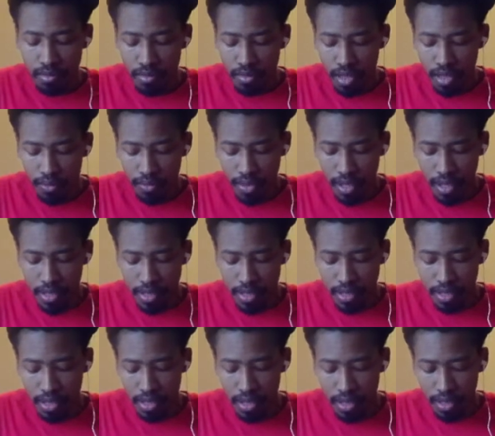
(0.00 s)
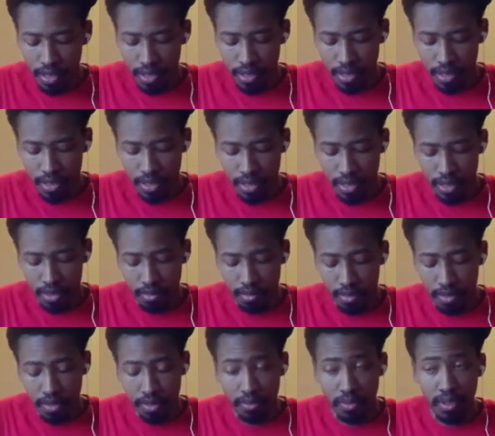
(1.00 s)
have gotten started.
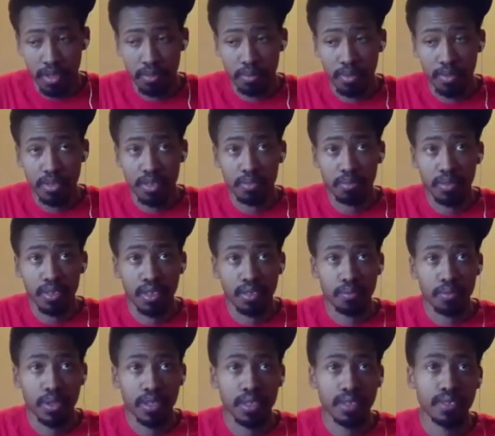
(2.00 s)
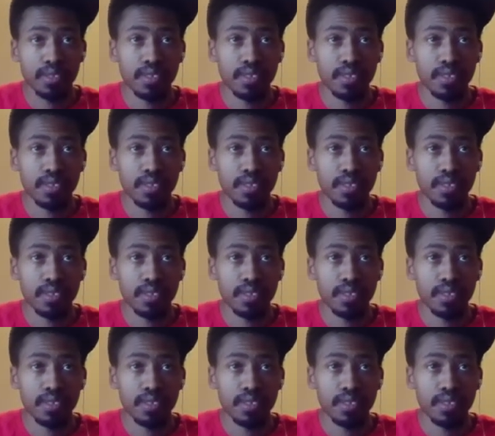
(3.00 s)
This week is supposed to be the week,